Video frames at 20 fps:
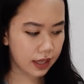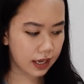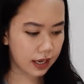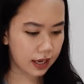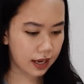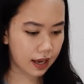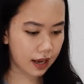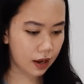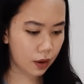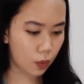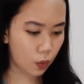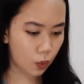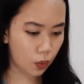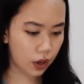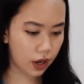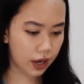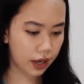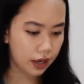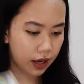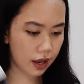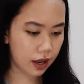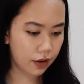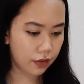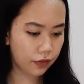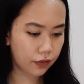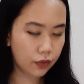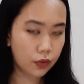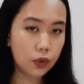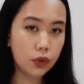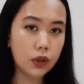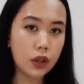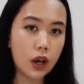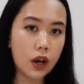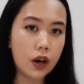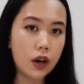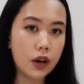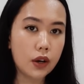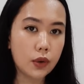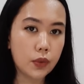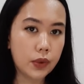They now want a
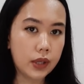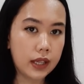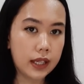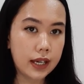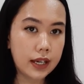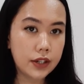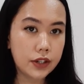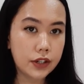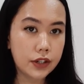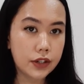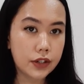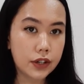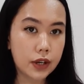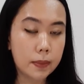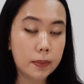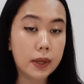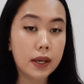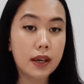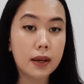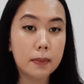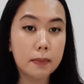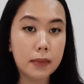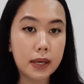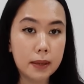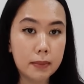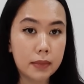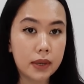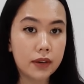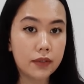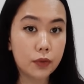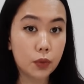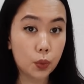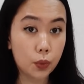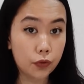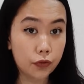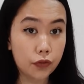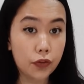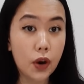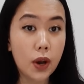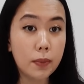full-on relationship, a commitment
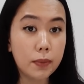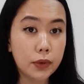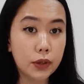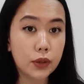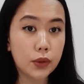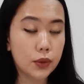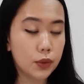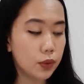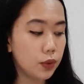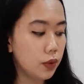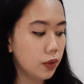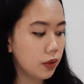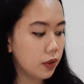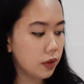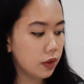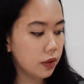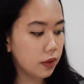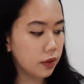from you.